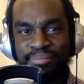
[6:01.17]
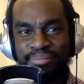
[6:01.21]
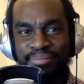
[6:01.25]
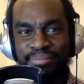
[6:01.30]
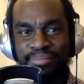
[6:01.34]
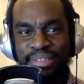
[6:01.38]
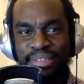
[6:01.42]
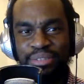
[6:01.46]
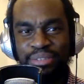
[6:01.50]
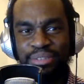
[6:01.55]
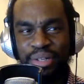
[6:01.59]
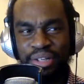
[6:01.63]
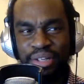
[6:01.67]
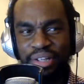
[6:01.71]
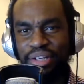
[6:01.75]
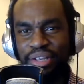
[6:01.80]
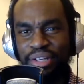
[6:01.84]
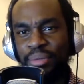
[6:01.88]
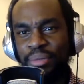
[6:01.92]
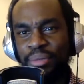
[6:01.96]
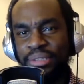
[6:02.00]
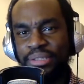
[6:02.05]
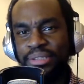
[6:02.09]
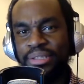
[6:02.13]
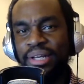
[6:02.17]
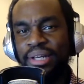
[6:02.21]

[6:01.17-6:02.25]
He's one of the good ones.